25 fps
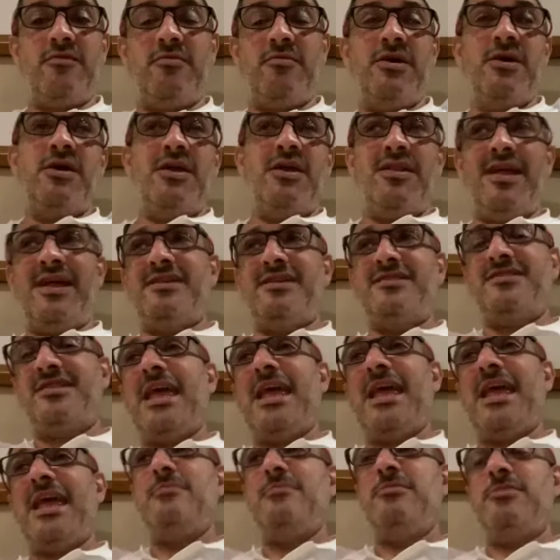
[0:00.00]
That
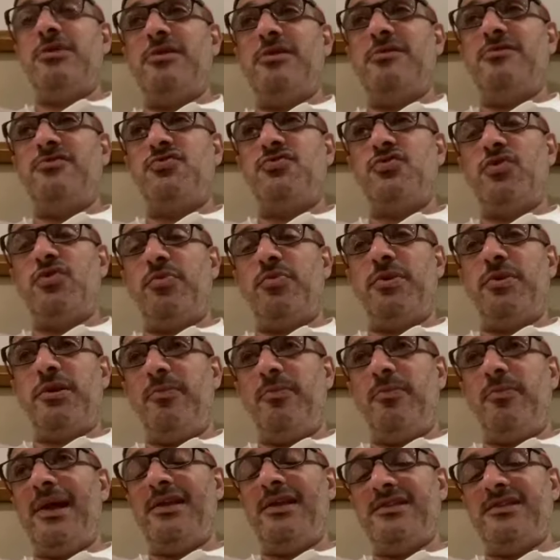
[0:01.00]
statement of dropping a player
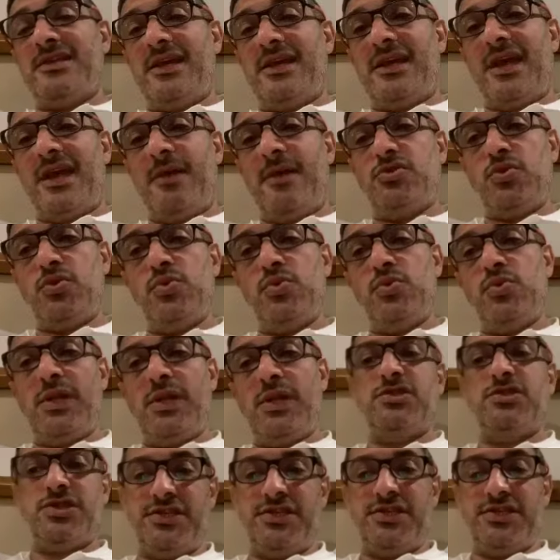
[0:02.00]
that's kept 2 clean
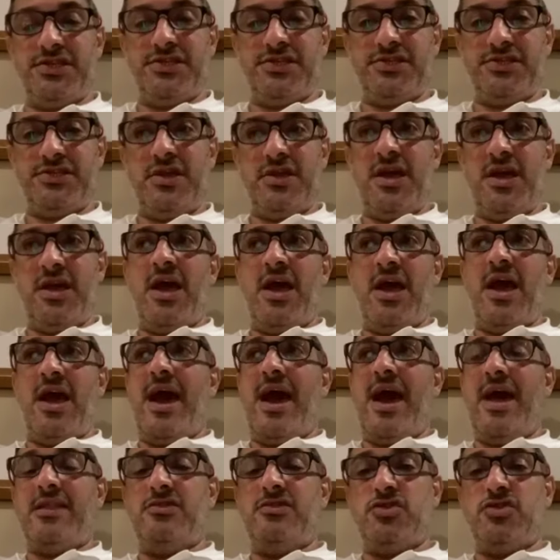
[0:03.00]
sheets
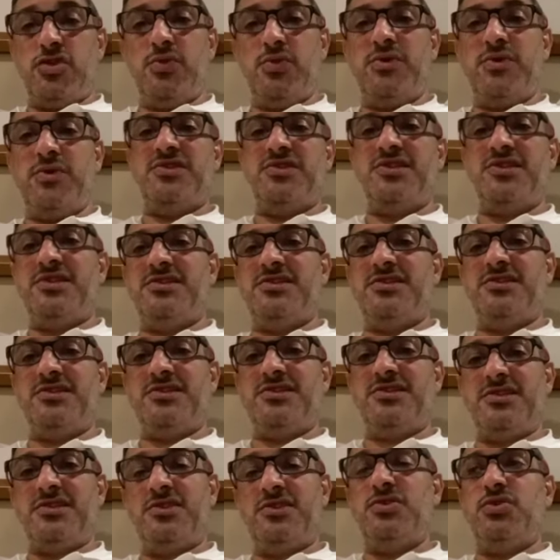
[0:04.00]
and 2
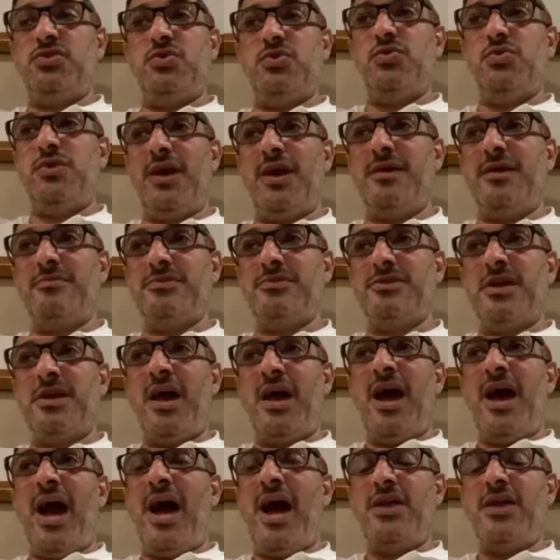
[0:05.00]
assists in 2 games,
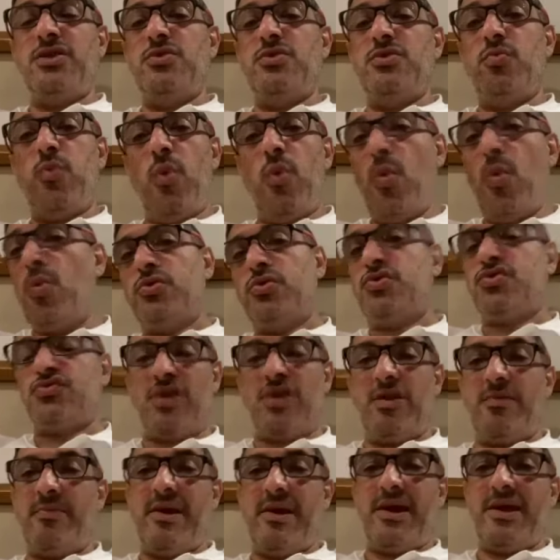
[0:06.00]
and you walk
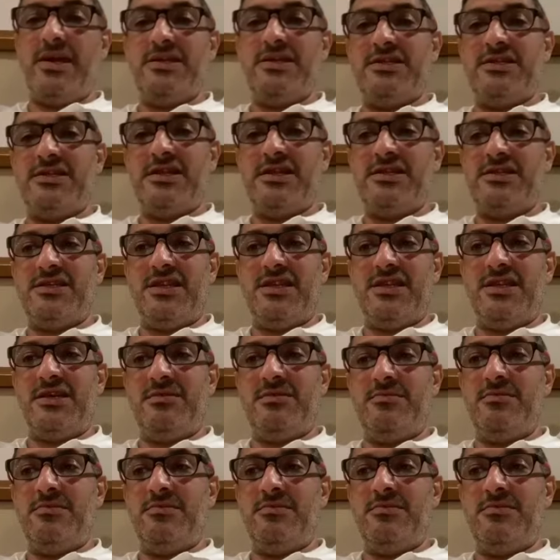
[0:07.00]
straight back into the
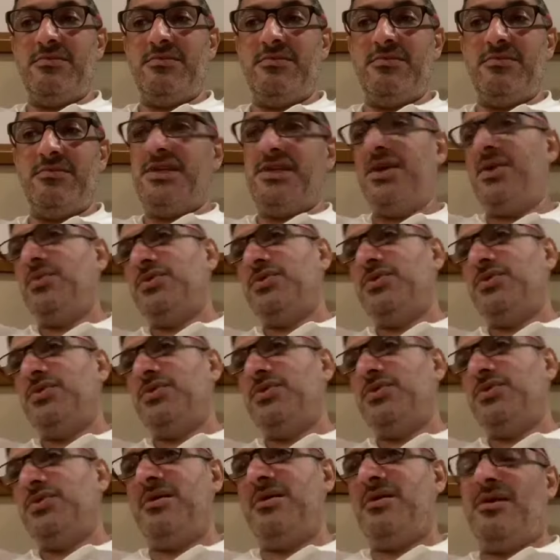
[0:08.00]
team, tells
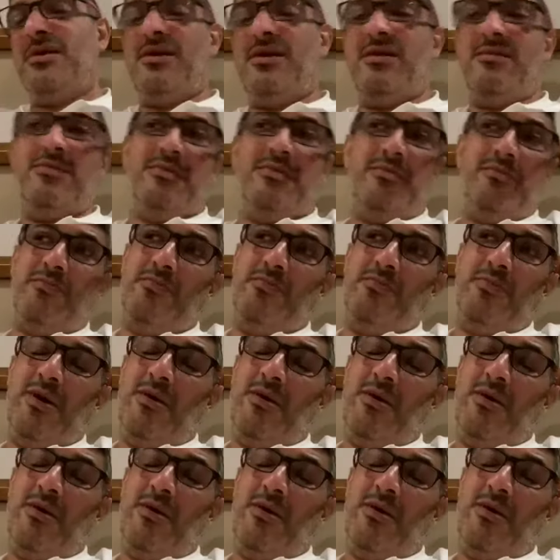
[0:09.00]
him that I'm
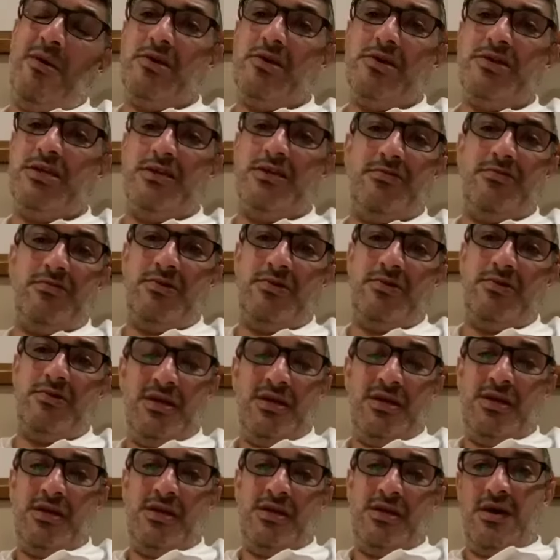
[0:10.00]
the bollocks here, and
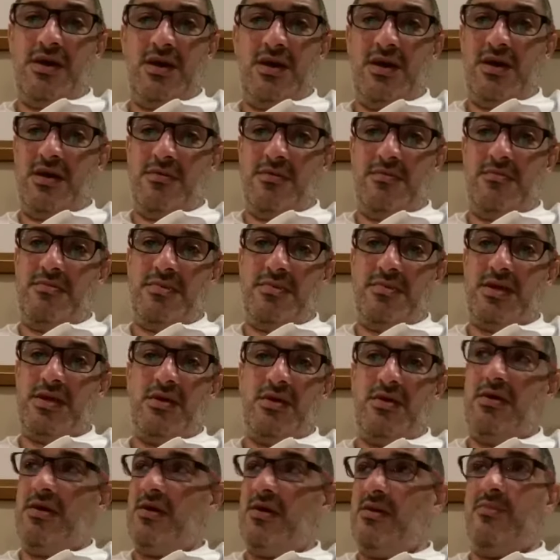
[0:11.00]

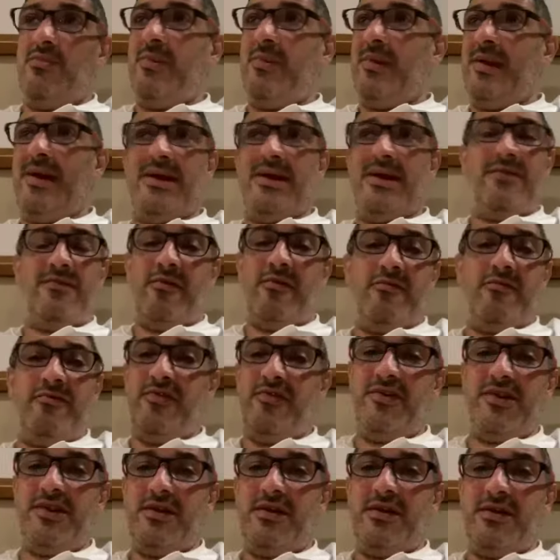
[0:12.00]
I'll play if I'm
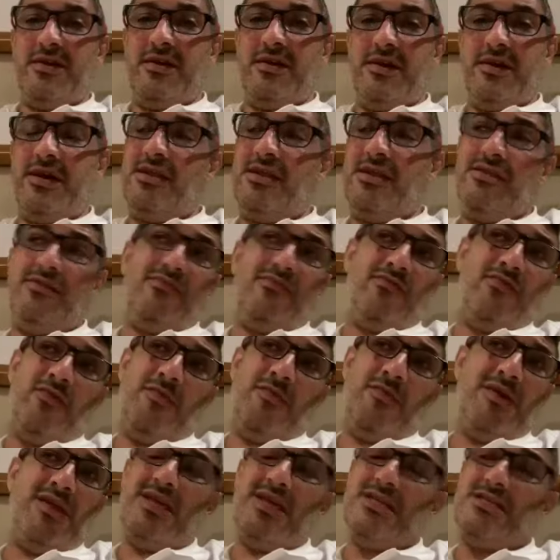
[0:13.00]
fit. And for
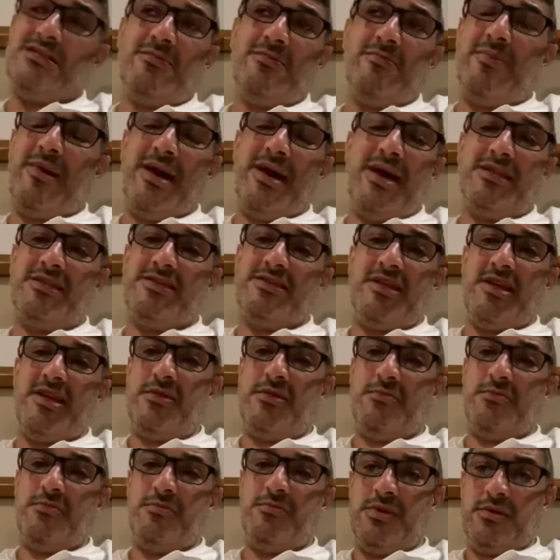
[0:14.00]
me, that's a bad
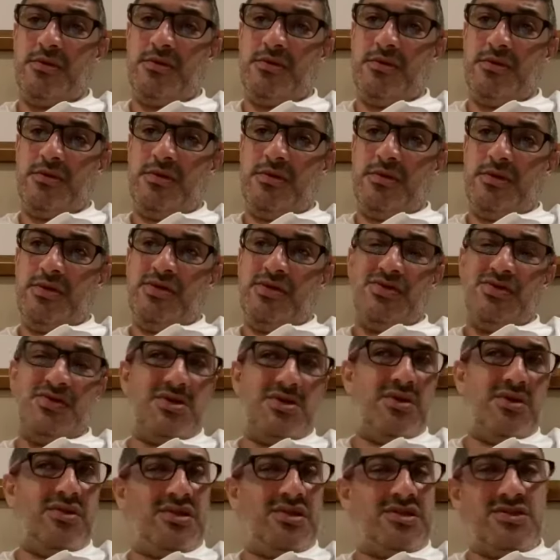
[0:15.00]
statement.
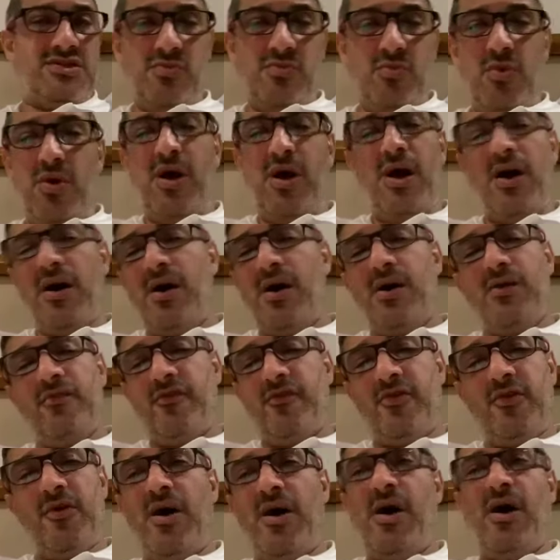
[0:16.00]
So there's some.
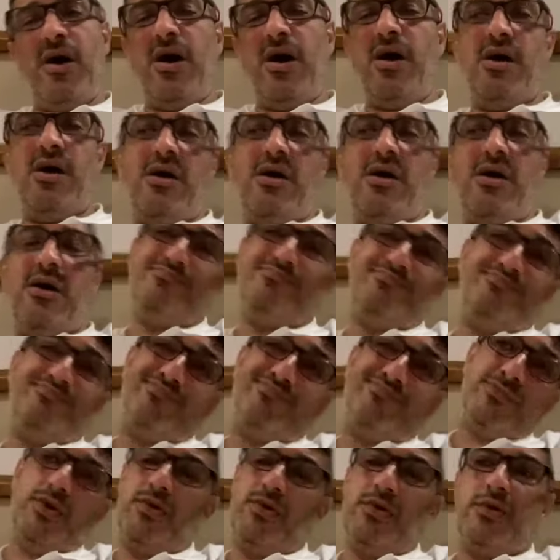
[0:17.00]

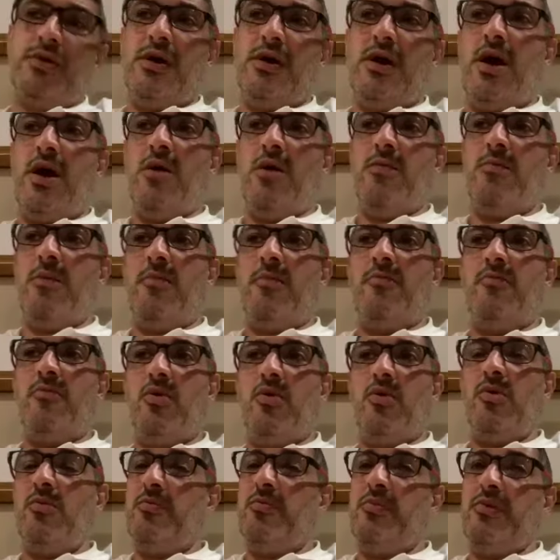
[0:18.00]
Look, I hope I'm
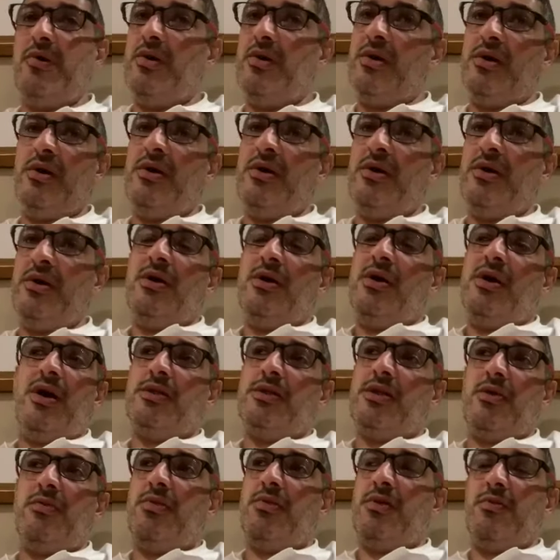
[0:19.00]
wrong, but
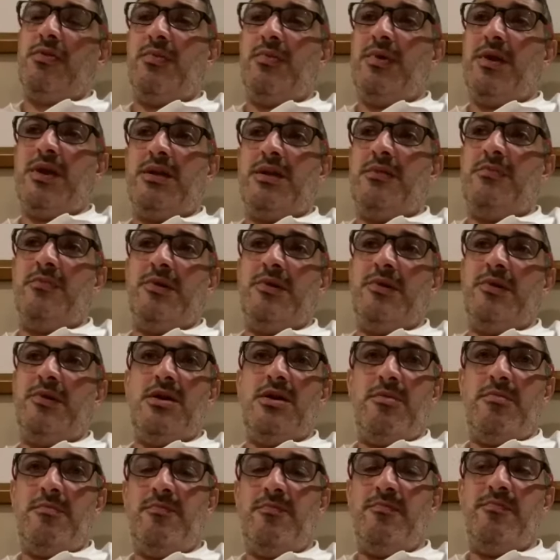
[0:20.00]
I don't think we're going to be.
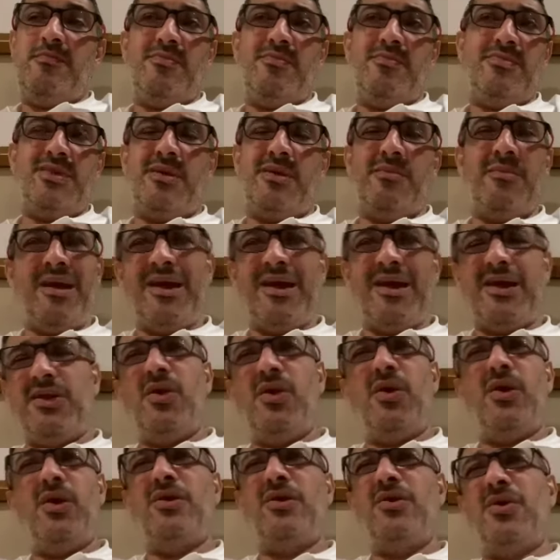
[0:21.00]
Man
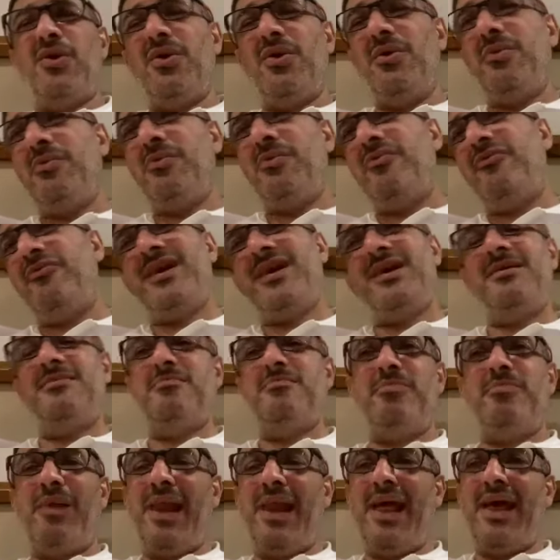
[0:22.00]
United have got
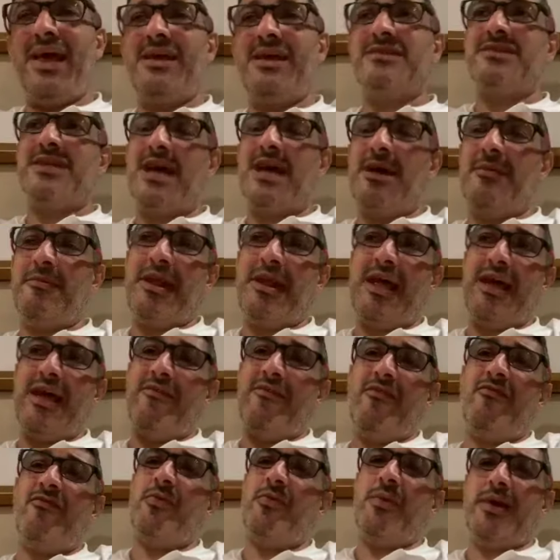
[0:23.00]
fucking players coming out
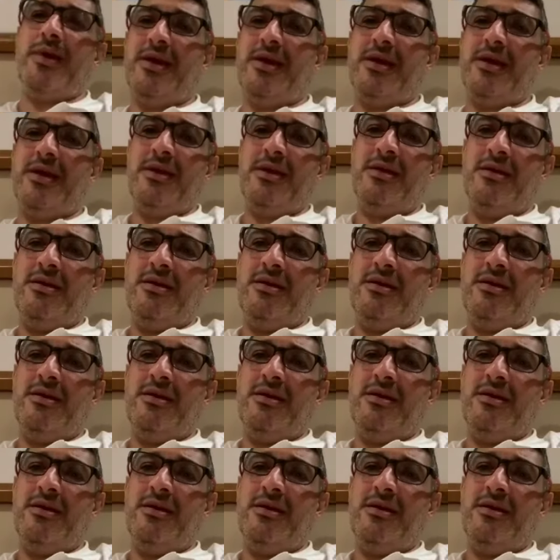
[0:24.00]
of everywhere.